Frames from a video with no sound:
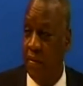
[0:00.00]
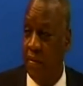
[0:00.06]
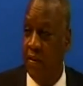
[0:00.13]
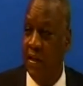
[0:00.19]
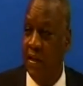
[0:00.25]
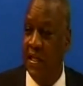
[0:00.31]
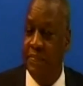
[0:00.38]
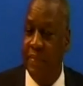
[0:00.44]

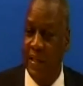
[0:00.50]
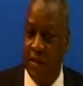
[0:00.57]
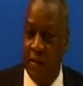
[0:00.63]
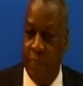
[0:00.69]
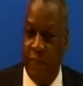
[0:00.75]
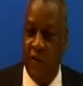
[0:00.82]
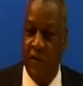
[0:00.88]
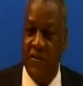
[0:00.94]
especially
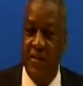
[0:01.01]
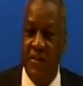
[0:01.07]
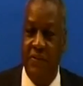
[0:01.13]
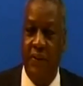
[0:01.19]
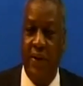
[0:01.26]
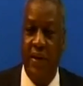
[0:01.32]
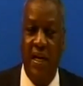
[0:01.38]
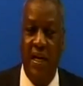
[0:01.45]
policies
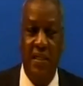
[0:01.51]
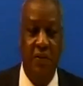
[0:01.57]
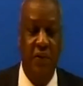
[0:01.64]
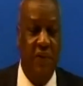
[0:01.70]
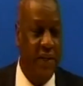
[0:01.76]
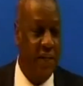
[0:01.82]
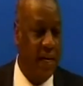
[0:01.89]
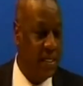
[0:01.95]
related to
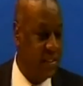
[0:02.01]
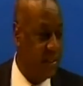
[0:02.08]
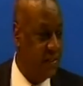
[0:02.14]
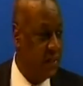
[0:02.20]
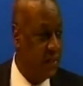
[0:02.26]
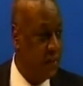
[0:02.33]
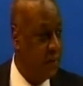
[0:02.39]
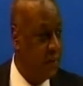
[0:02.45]
the national
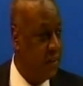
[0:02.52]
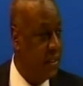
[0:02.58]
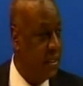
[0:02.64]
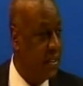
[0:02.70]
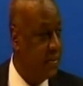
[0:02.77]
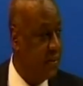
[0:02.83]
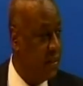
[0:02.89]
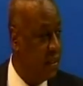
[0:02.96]

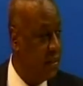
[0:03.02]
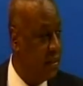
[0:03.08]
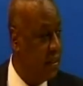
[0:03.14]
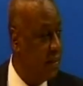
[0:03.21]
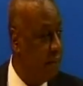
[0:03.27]
security strategy.